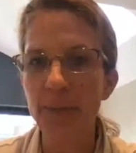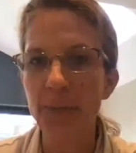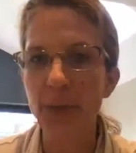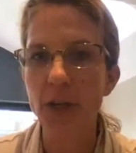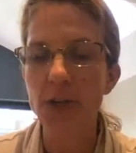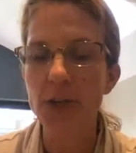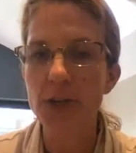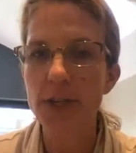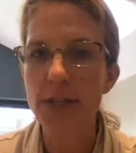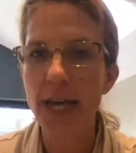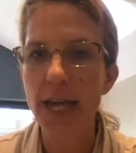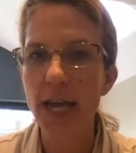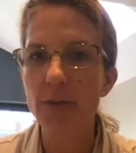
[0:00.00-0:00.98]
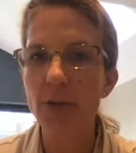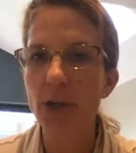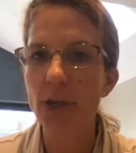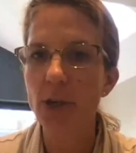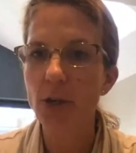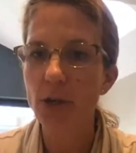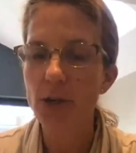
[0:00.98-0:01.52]
Just to say, I've got a
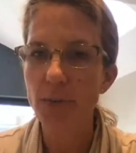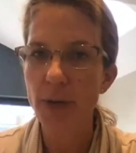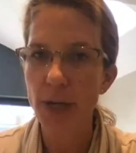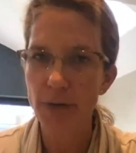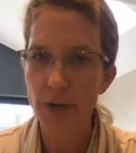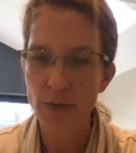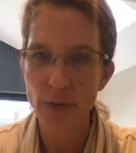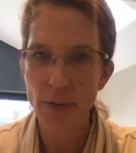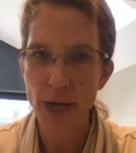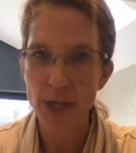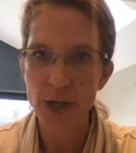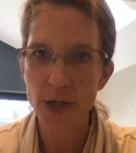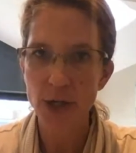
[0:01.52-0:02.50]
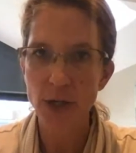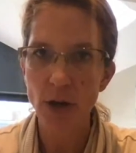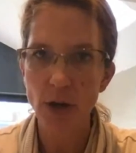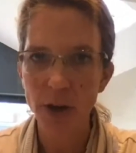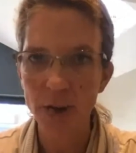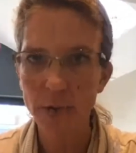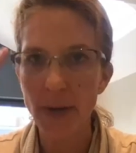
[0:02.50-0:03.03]
huge amount of information
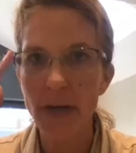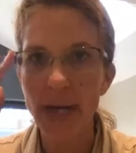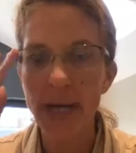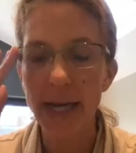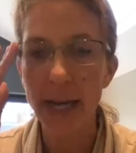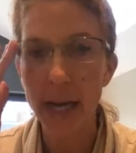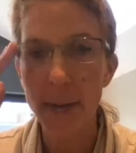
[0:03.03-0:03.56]
on my